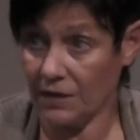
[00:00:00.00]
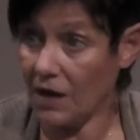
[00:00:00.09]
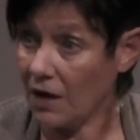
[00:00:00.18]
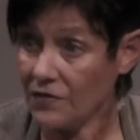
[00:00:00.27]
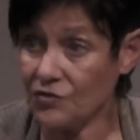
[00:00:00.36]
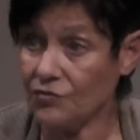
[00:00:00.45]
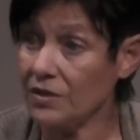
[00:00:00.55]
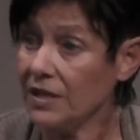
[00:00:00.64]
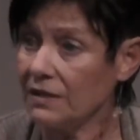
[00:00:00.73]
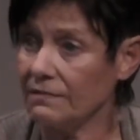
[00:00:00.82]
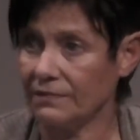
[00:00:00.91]
on the
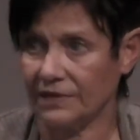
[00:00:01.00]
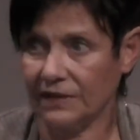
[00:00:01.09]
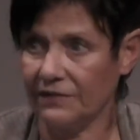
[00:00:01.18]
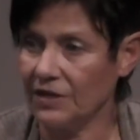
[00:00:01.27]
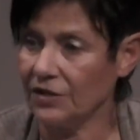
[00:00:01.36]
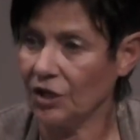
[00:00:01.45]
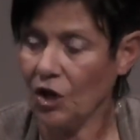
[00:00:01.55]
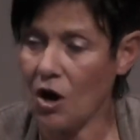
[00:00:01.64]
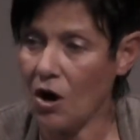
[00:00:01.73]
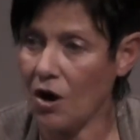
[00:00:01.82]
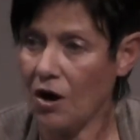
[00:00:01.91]
street, living in their
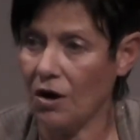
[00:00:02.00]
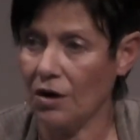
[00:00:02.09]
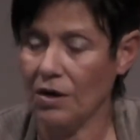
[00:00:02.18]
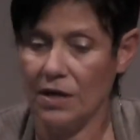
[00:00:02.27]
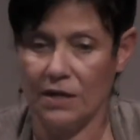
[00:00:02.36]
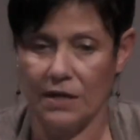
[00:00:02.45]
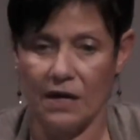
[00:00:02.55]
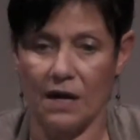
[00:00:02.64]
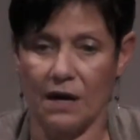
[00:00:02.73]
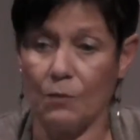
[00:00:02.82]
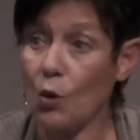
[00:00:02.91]
car,
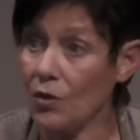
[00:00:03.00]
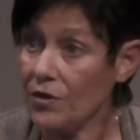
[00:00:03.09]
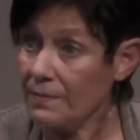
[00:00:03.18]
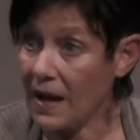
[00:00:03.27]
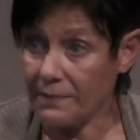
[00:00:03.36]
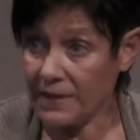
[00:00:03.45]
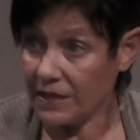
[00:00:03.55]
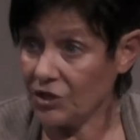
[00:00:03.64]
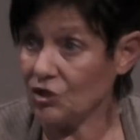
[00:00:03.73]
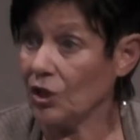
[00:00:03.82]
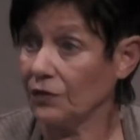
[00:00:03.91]
or they might be in
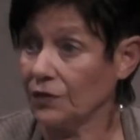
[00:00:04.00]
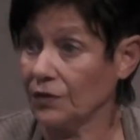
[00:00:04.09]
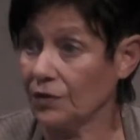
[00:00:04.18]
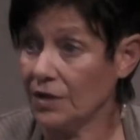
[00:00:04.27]
a shelter.